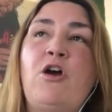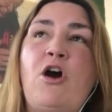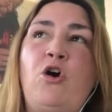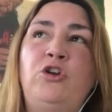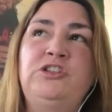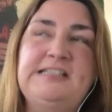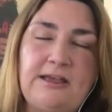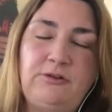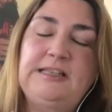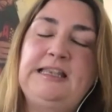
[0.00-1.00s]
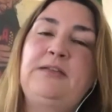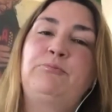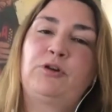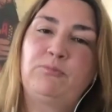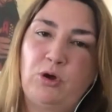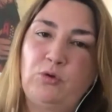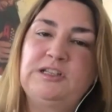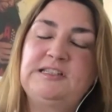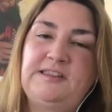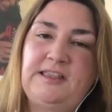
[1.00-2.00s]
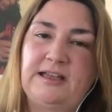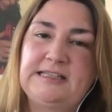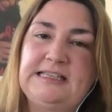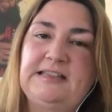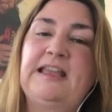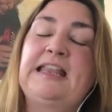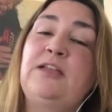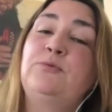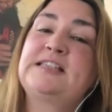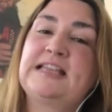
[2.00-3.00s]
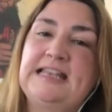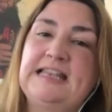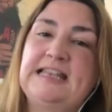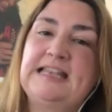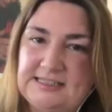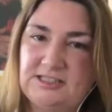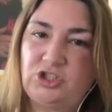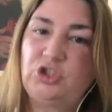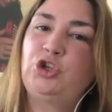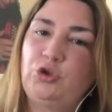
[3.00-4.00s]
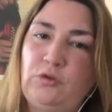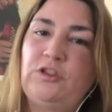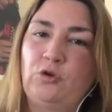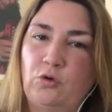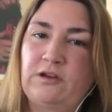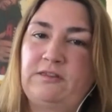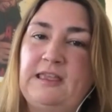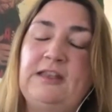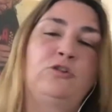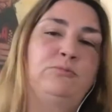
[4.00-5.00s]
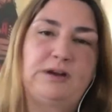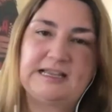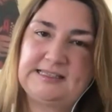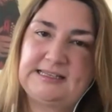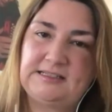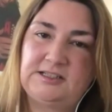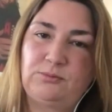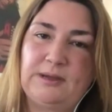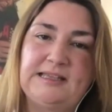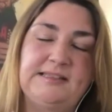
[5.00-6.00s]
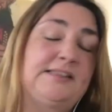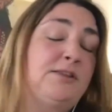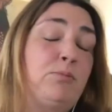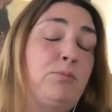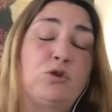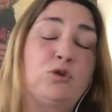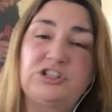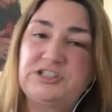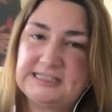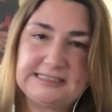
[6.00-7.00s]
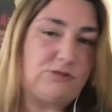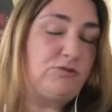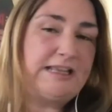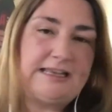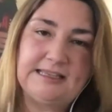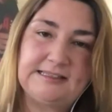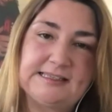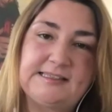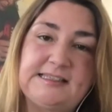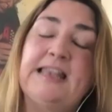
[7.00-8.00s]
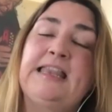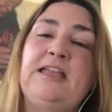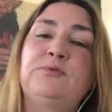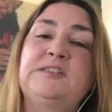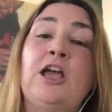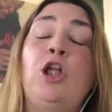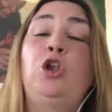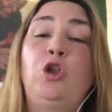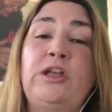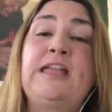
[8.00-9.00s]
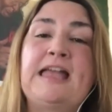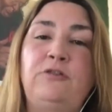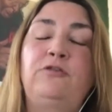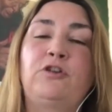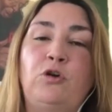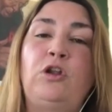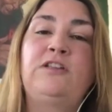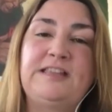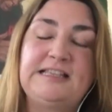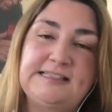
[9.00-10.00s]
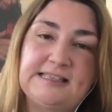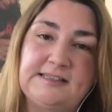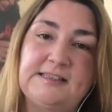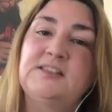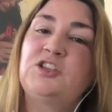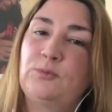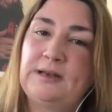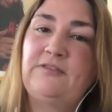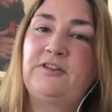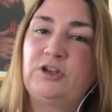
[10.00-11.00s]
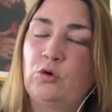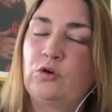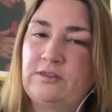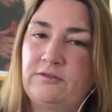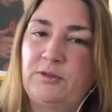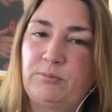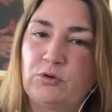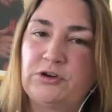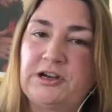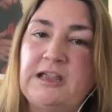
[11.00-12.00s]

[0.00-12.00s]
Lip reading: undoubtedly promoted the idea that he was connected to the North in unprecedented ways. The border didn't really exist, and he was looking out for all of these citizens who were living north of the border